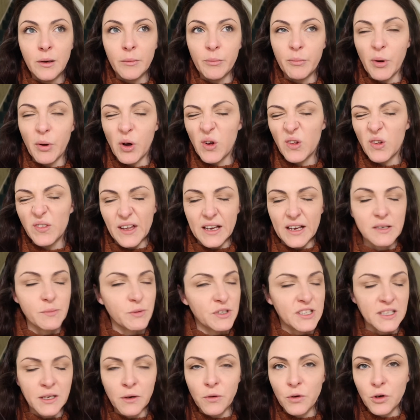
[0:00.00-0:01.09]
But that's
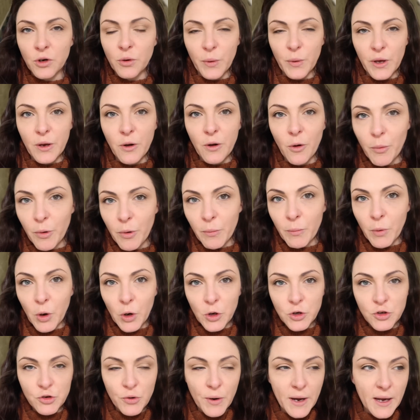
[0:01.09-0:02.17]
still going to be a couple
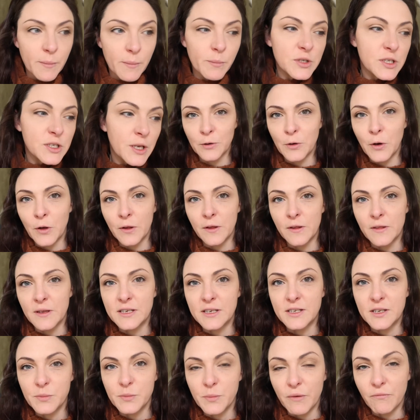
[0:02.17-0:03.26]
more trips. I know that
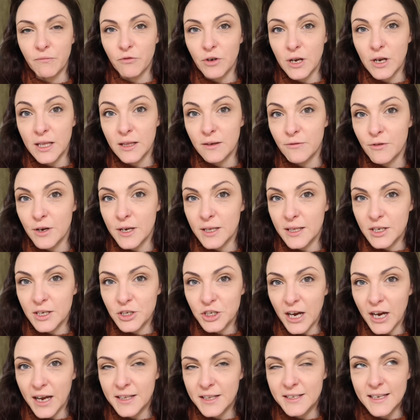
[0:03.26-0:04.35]
this has been really, really
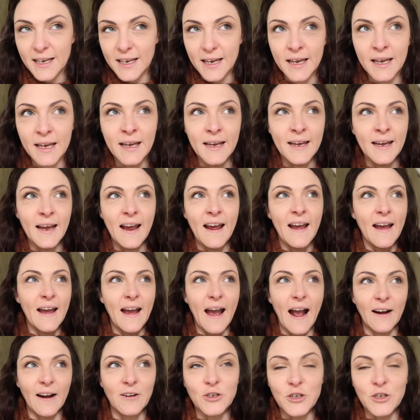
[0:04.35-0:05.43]
chatty,
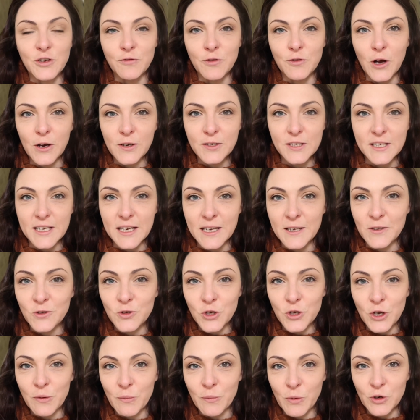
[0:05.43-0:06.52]
and you've not seen
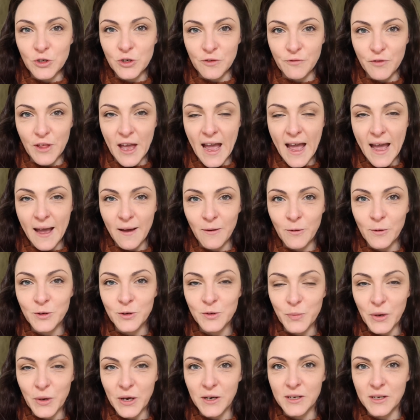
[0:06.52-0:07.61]
too much of the
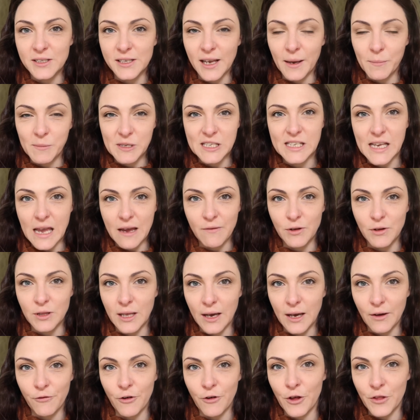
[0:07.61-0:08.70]
house because I'm saving
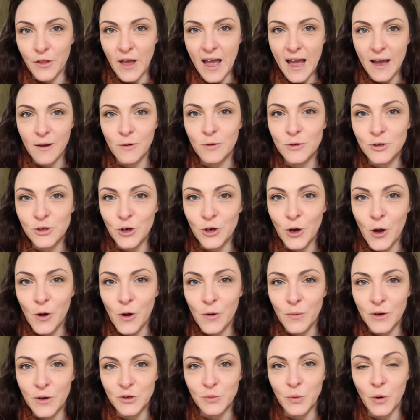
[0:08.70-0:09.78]
that for the house
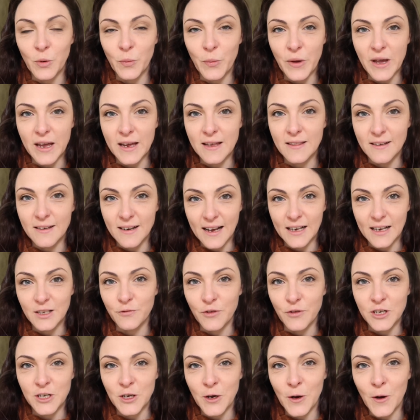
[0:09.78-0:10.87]
tour, which will be the next
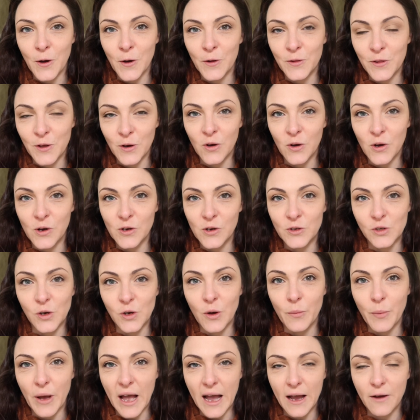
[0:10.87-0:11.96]
video that goes
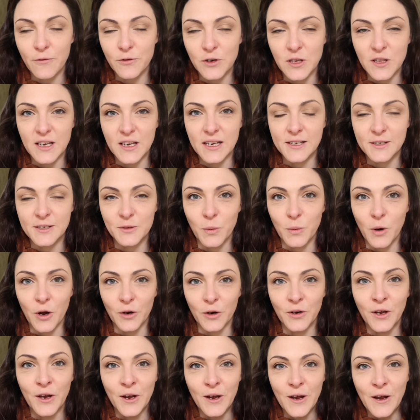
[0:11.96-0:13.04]
up after this one.